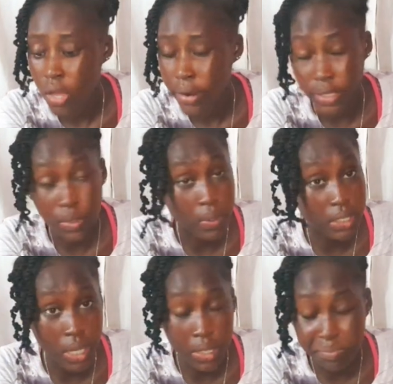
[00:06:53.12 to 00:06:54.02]
Next
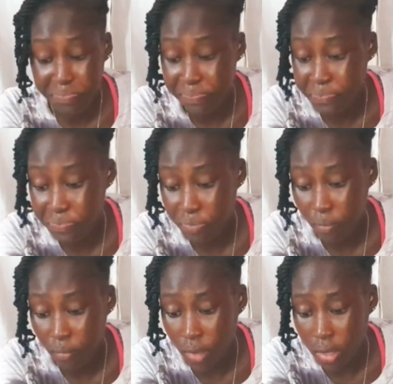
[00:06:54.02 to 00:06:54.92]
question.
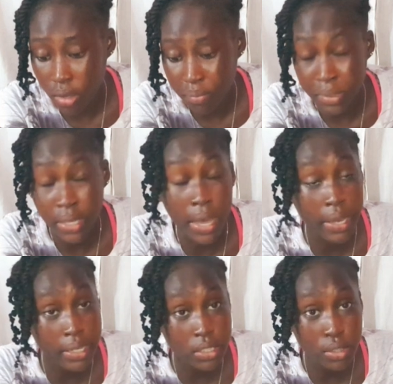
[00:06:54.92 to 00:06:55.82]
We can't
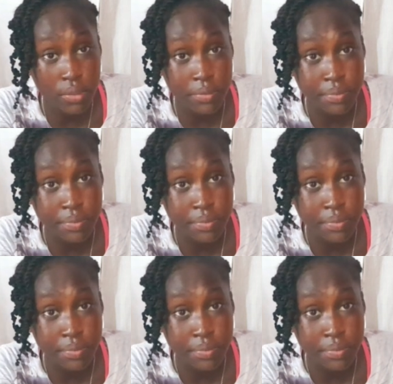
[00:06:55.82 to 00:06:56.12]
get you.